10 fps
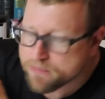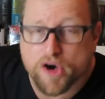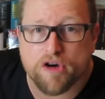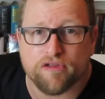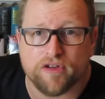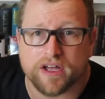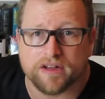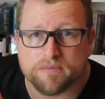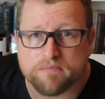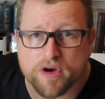
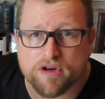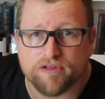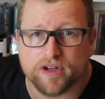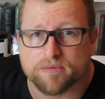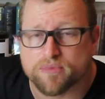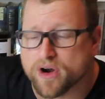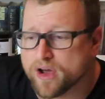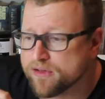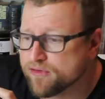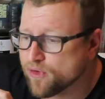perfect
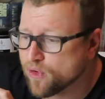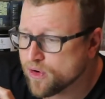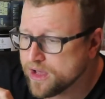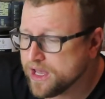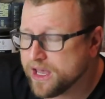braai for